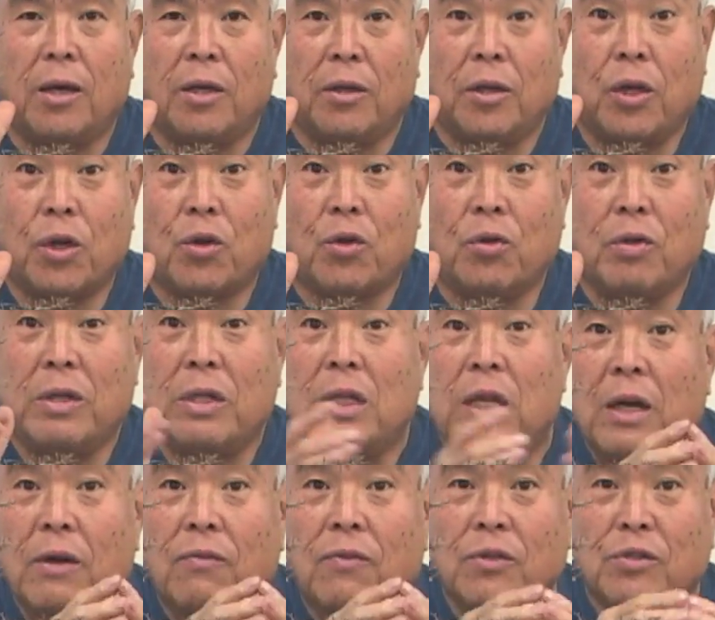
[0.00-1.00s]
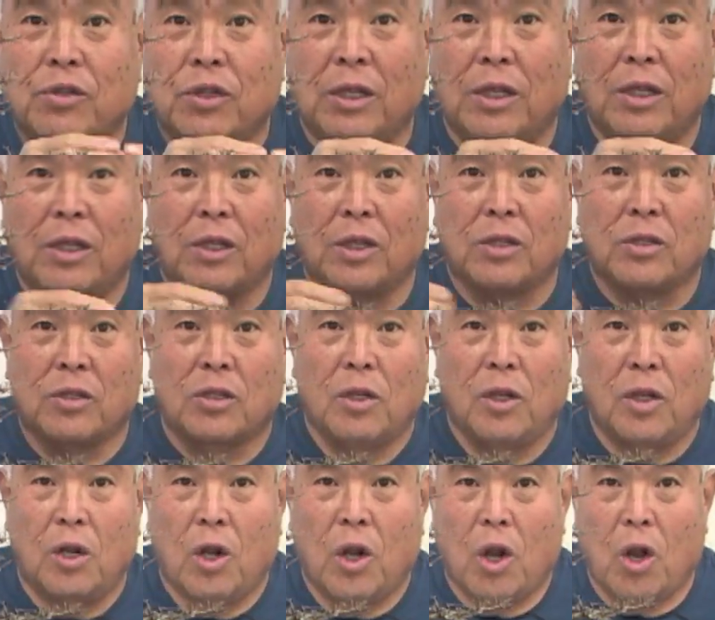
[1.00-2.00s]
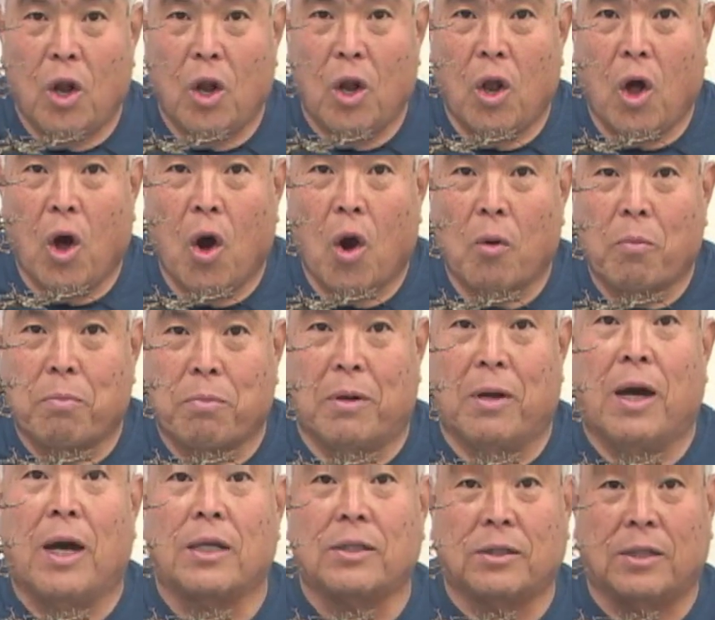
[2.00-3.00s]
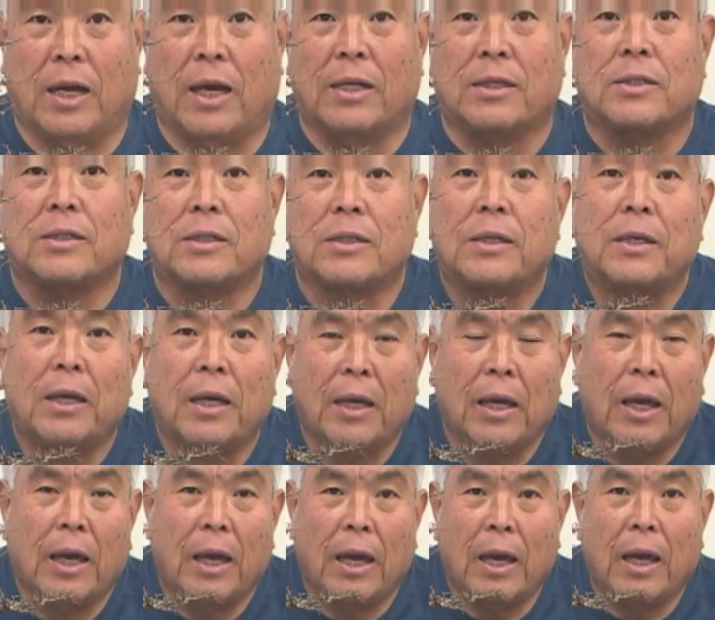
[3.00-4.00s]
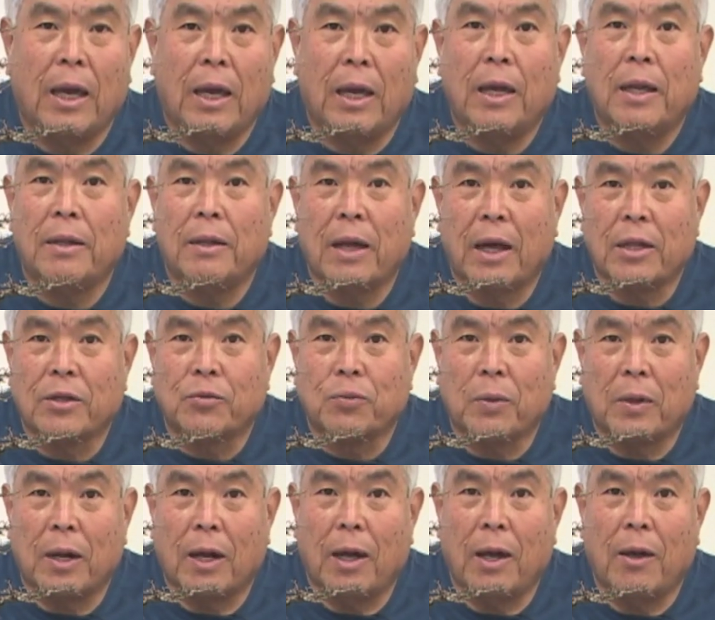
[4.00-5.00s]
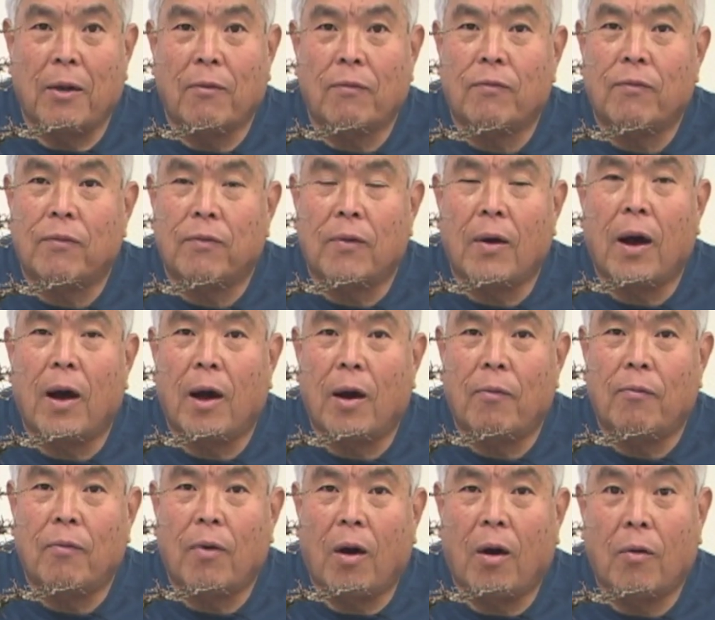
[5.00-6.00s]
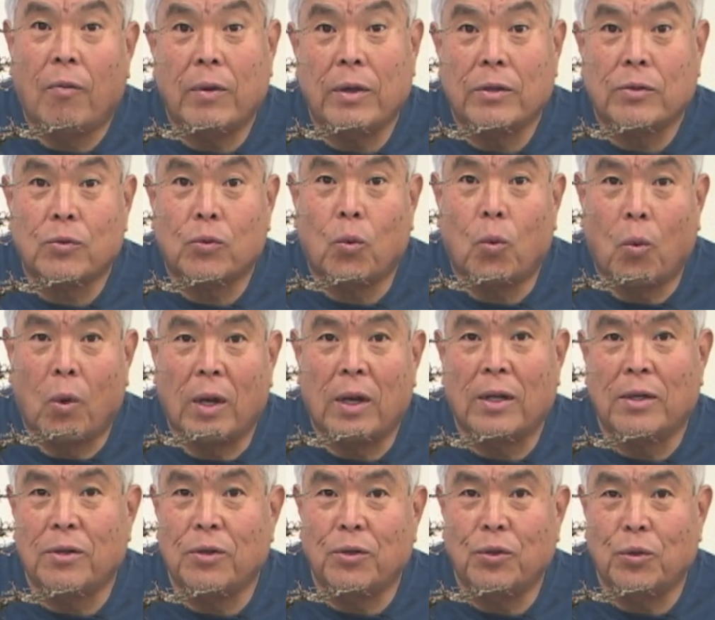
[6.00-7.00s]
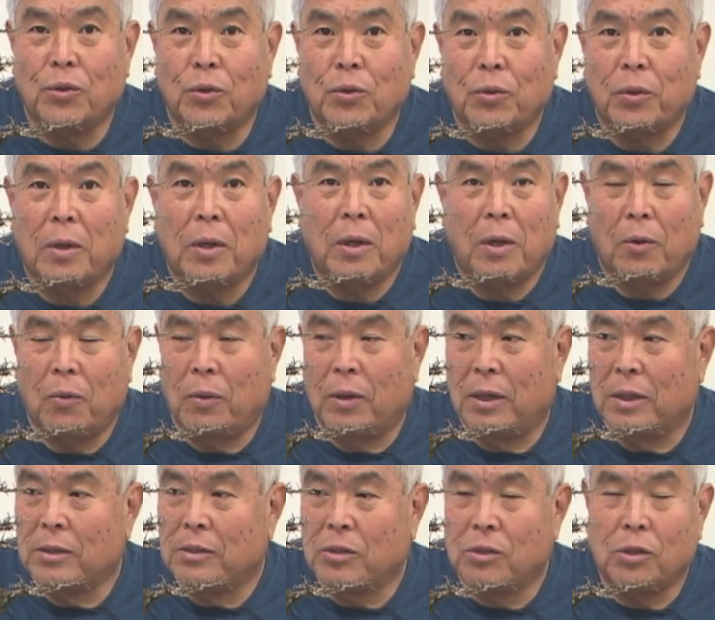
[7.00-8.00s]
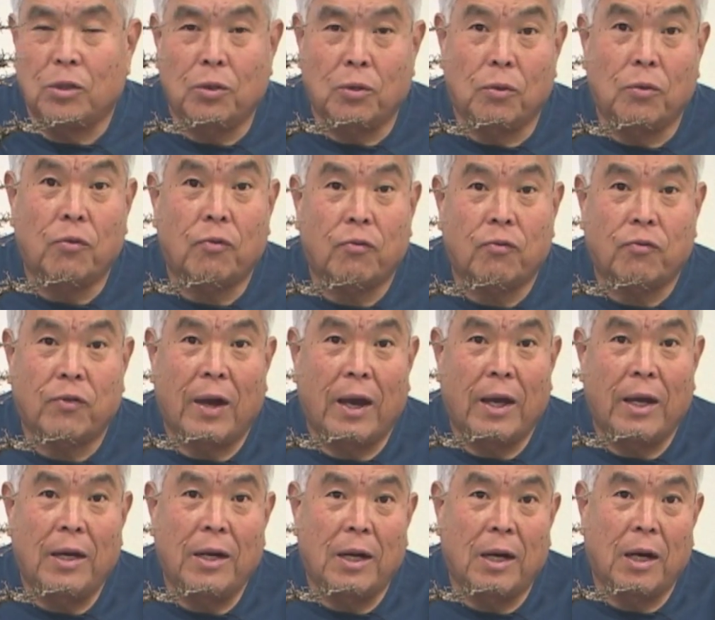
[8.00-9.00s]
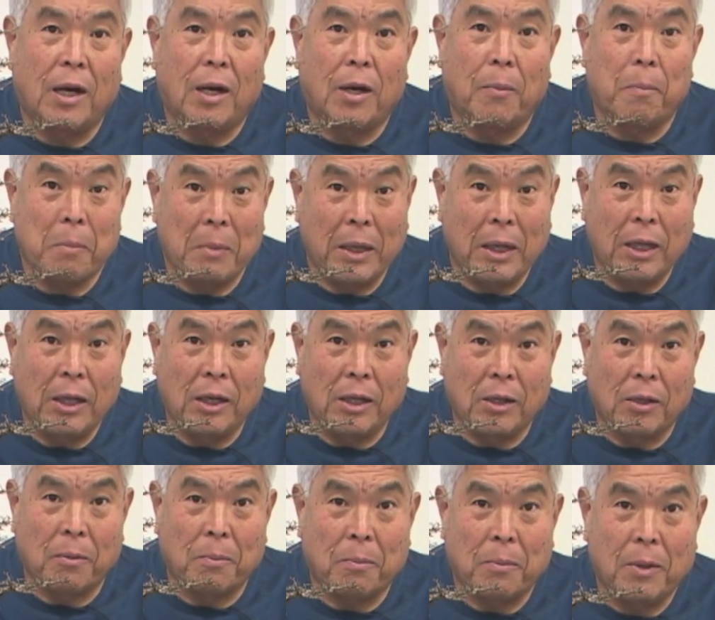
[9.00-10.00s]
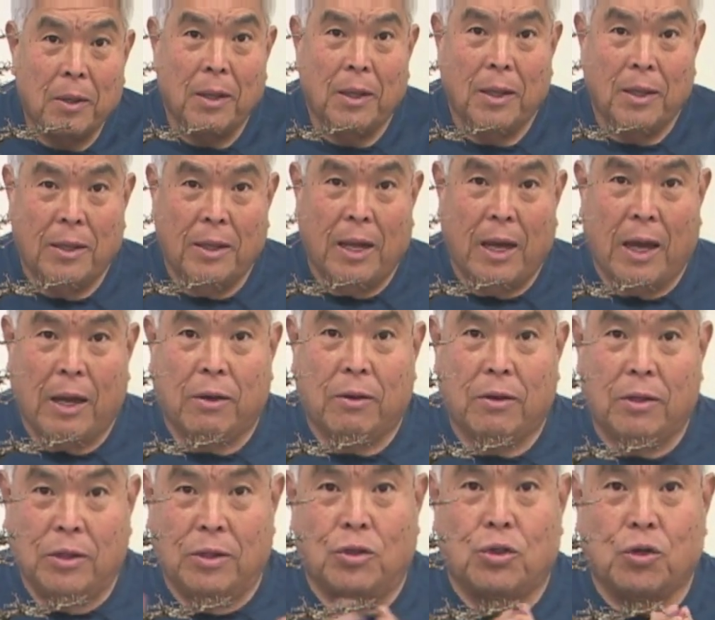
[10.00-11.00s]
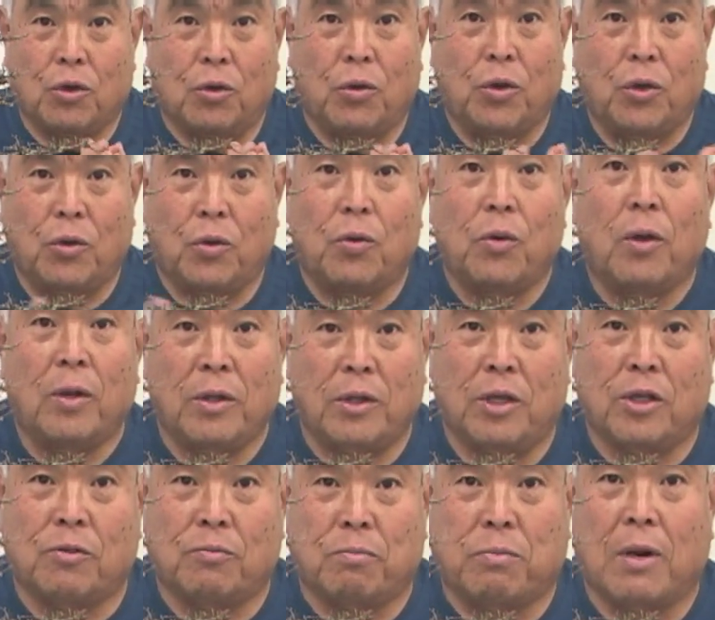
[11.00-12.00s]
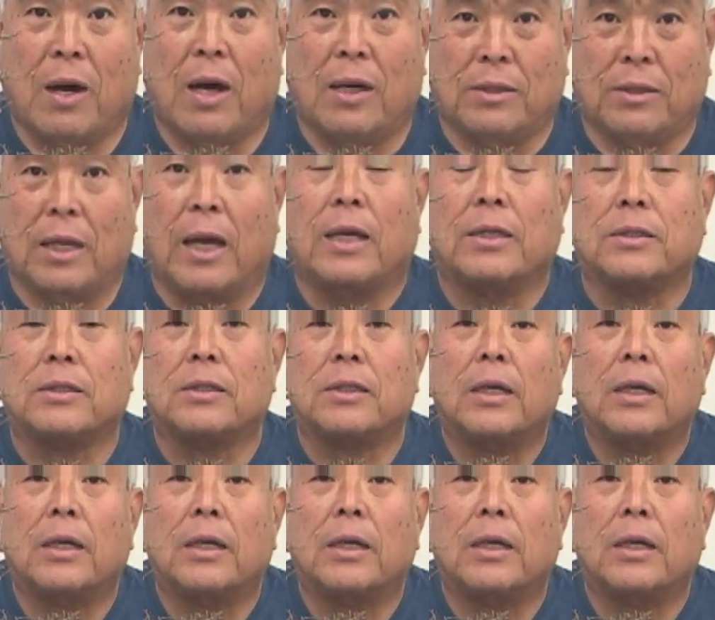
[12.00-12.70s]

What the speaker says: You could never see this long process. And that's what I've always wanted to do, was to find a medium that can show you this process.